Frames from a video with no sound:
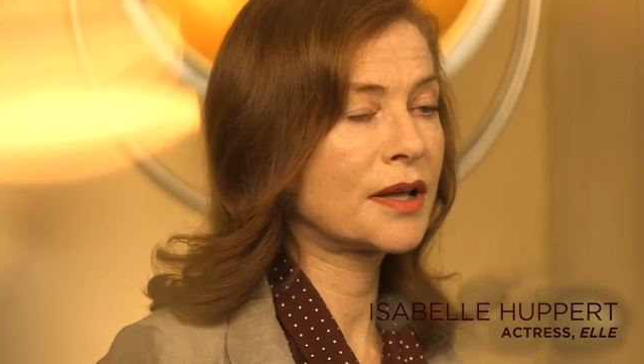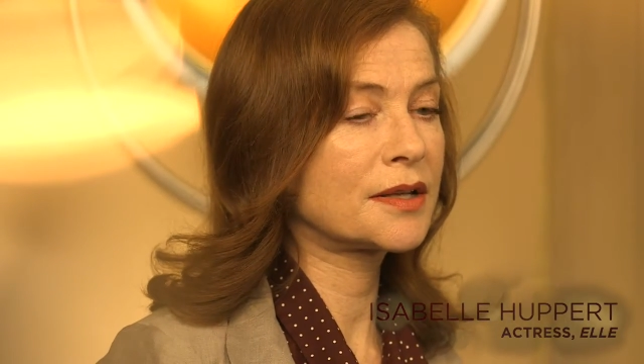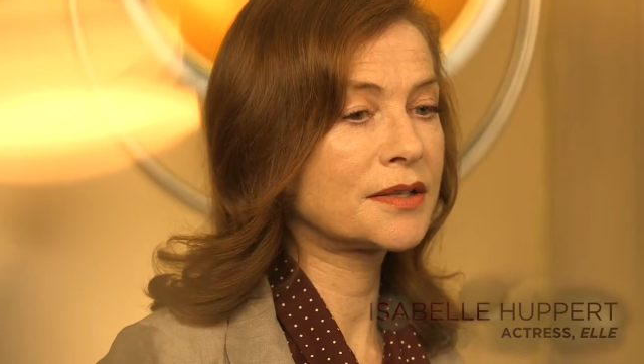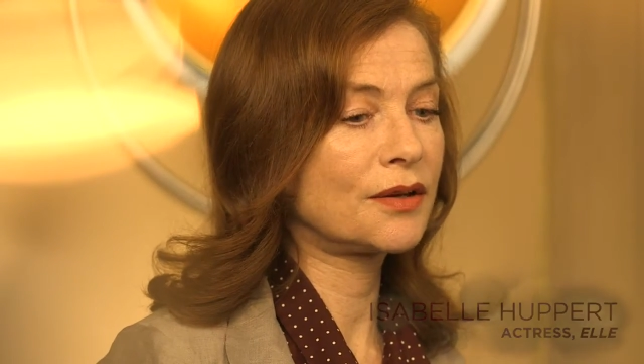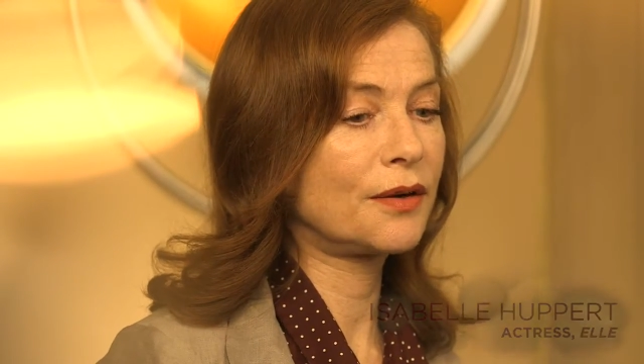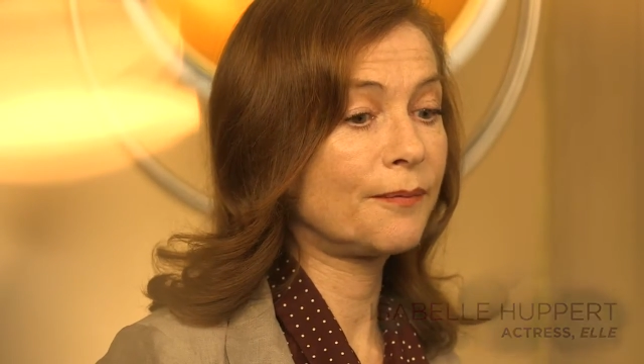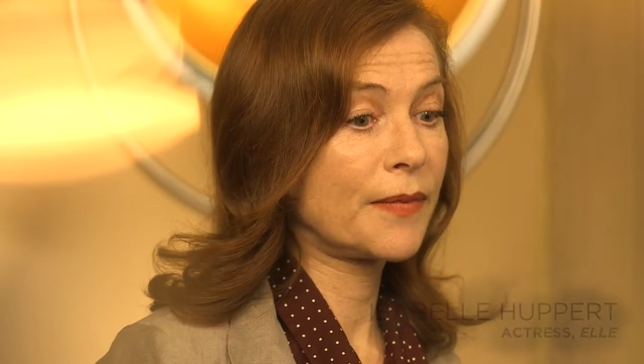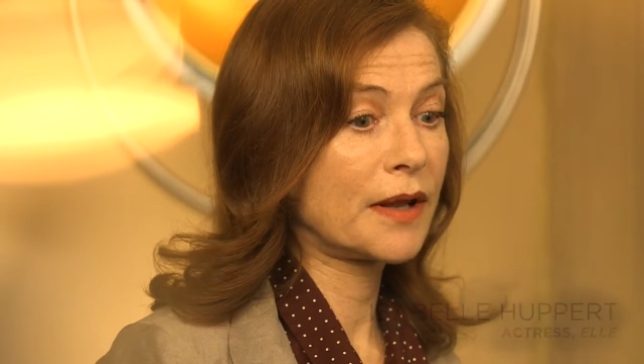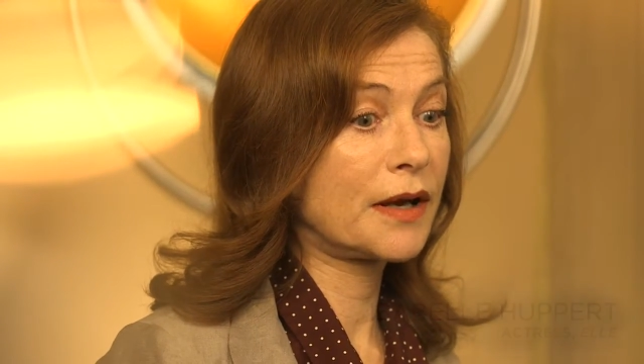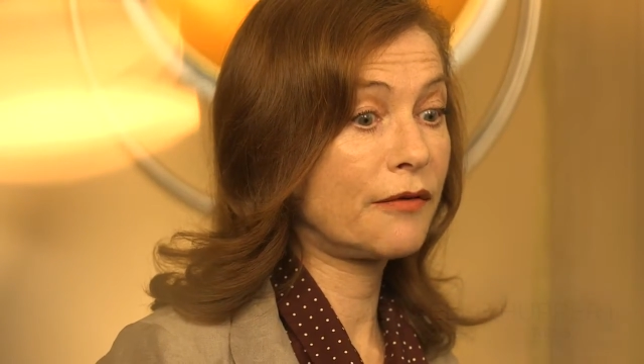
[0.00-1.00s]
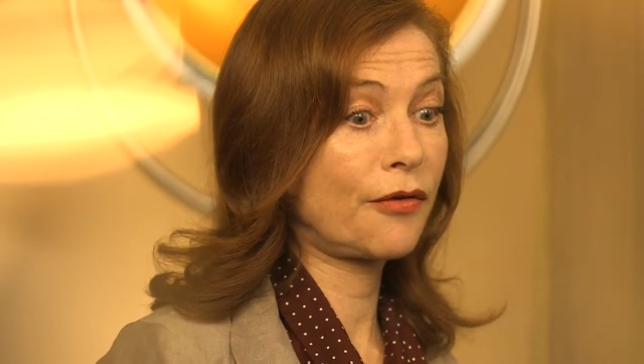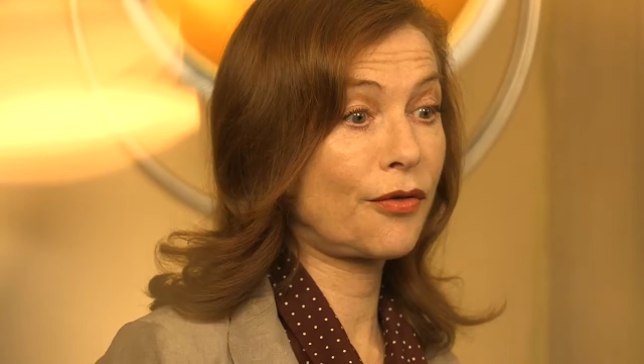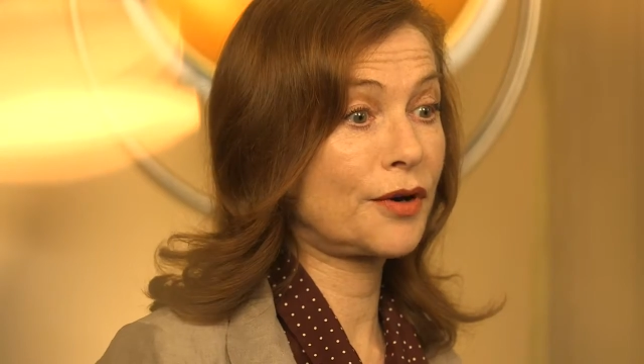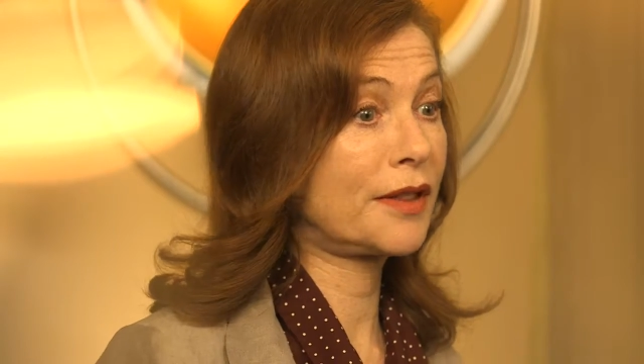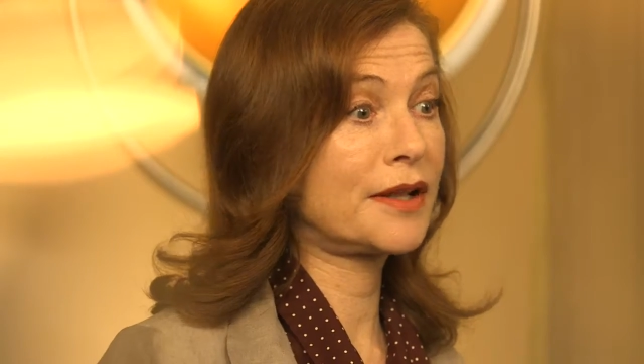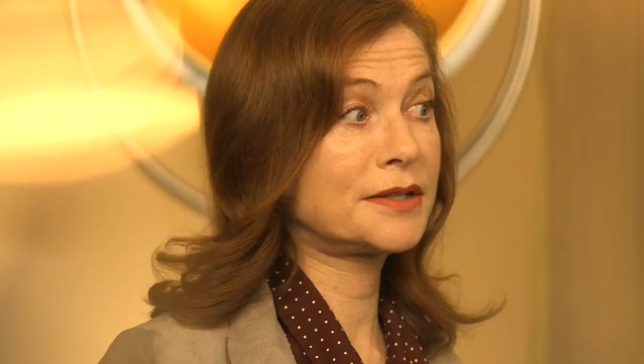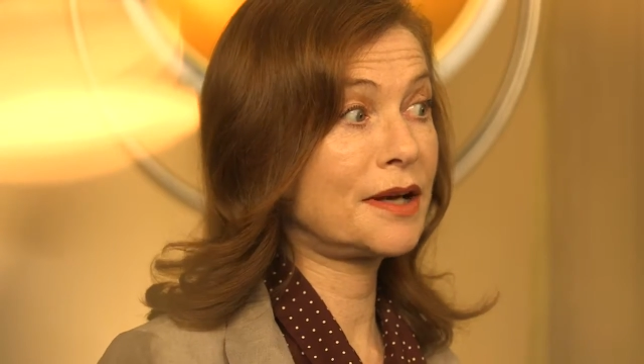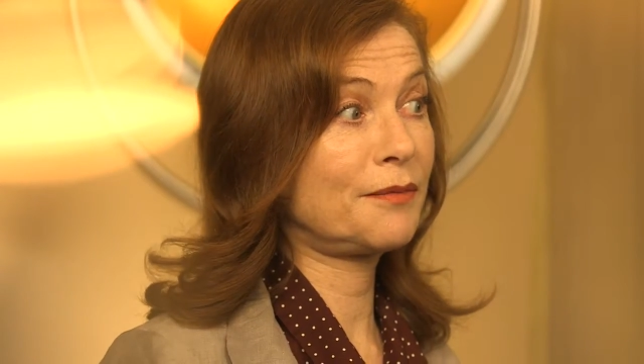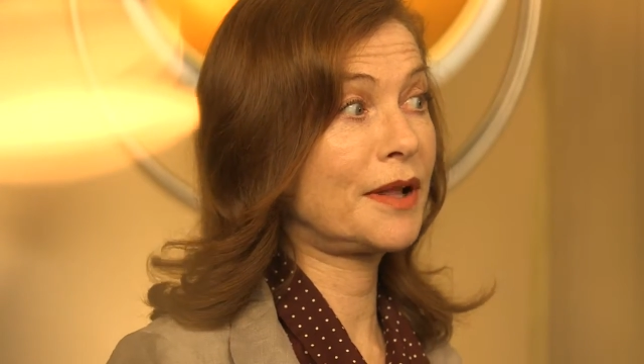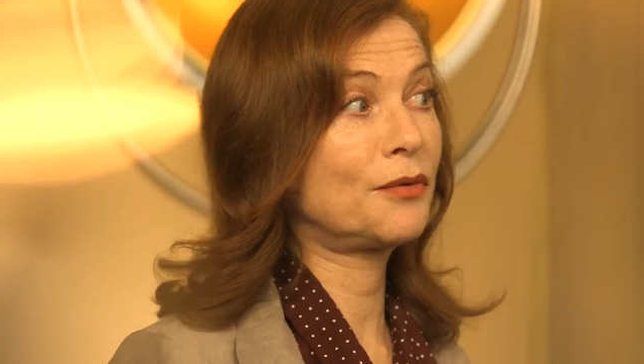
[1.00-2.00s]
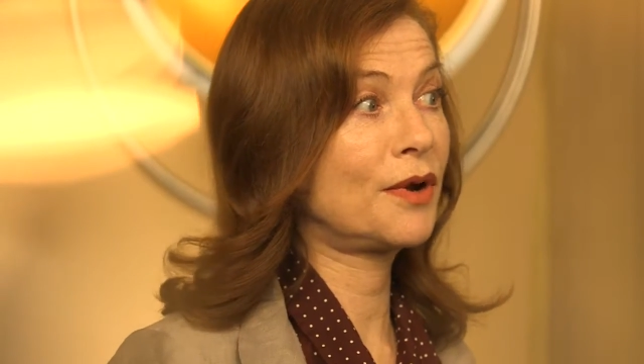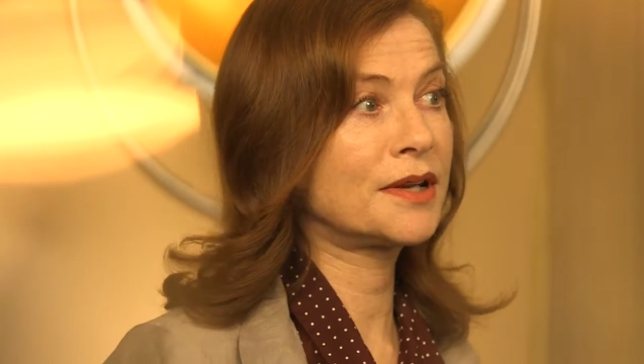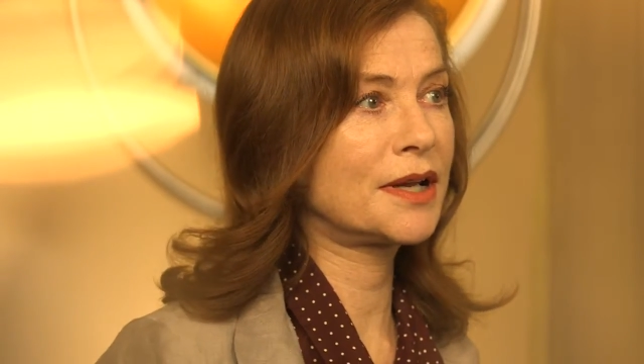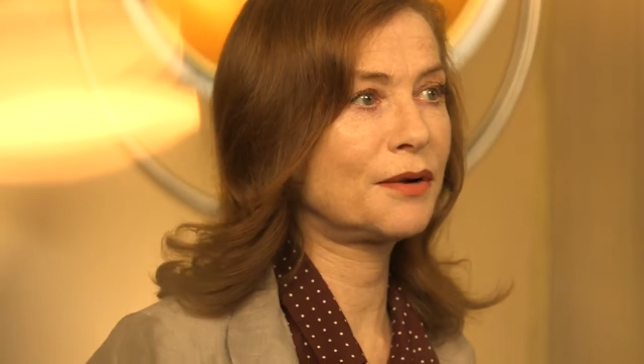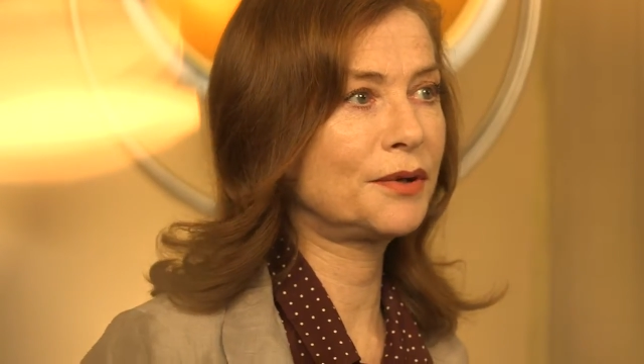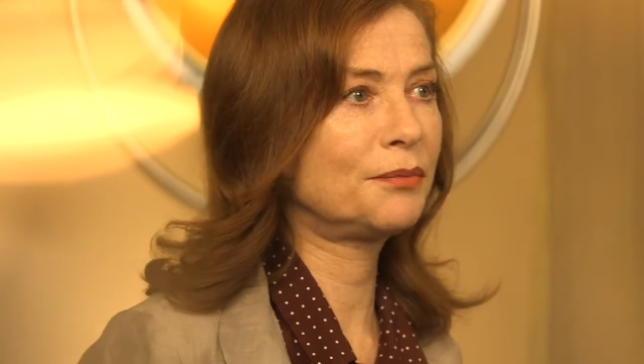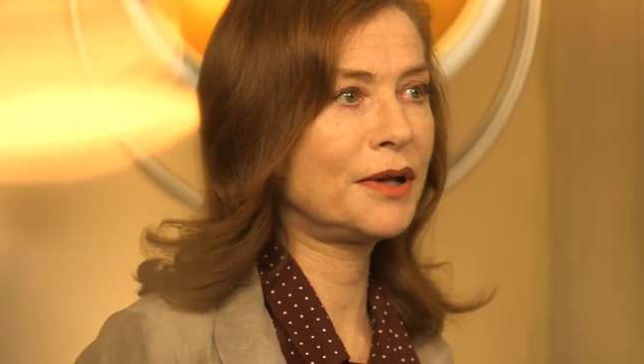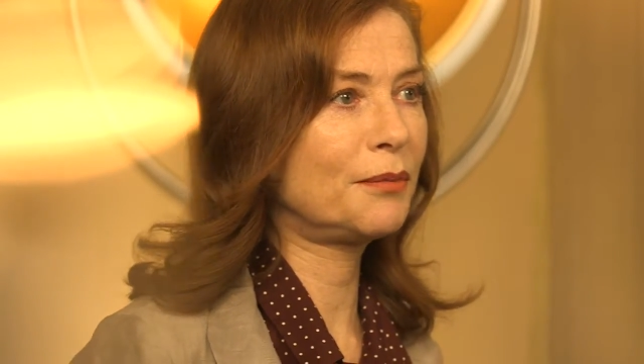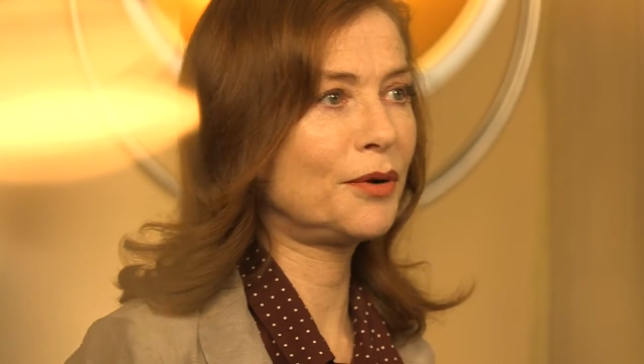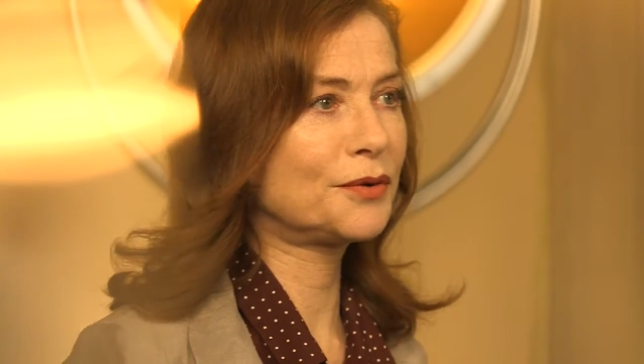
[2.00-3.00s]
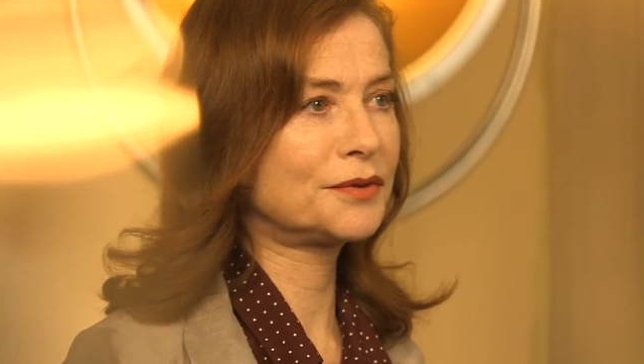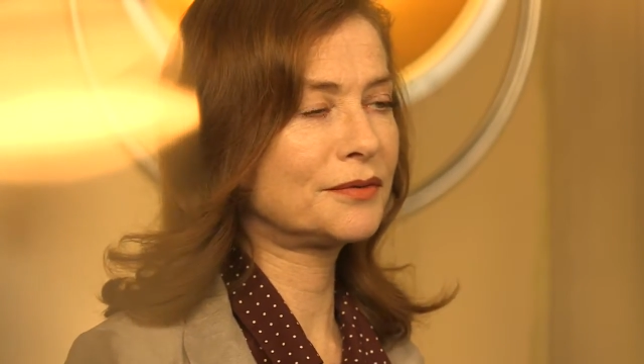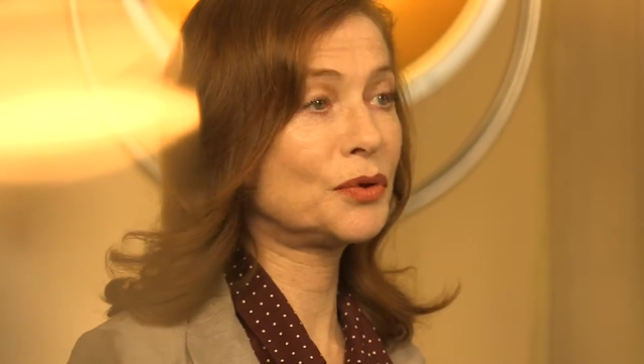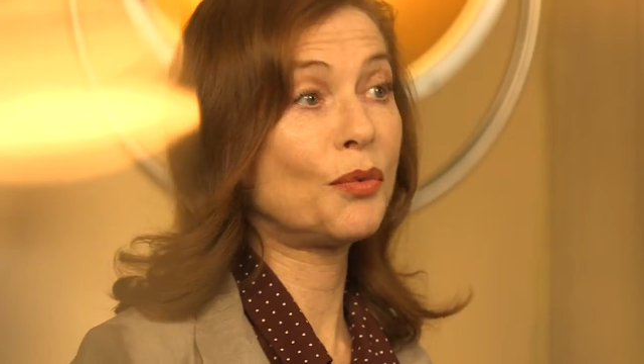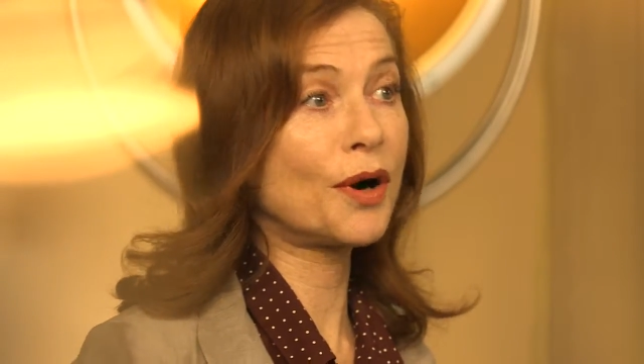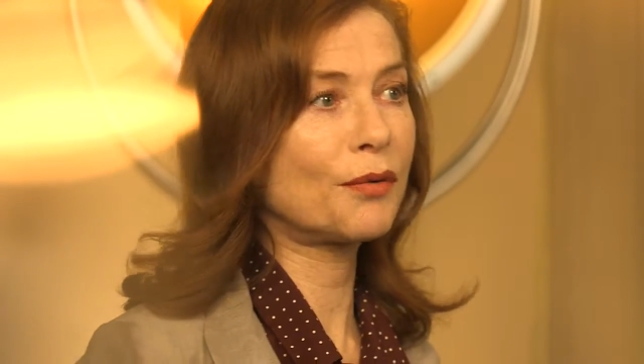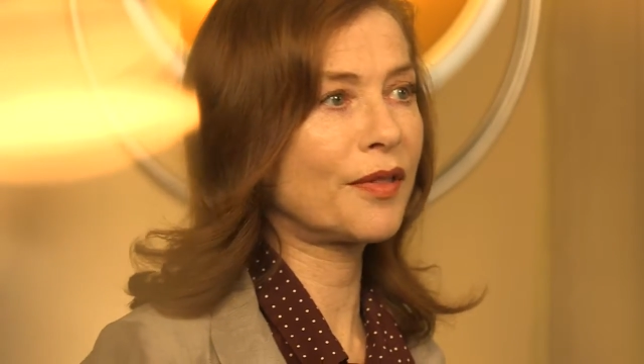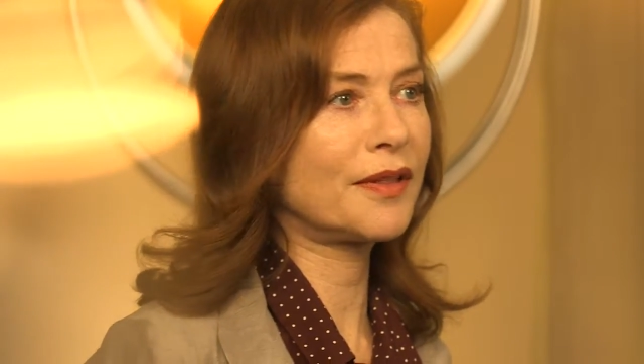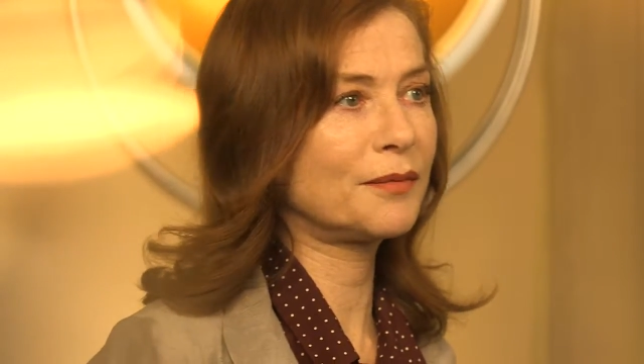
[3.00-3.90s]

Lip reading: and I never thought at that time that one day I would be able to work with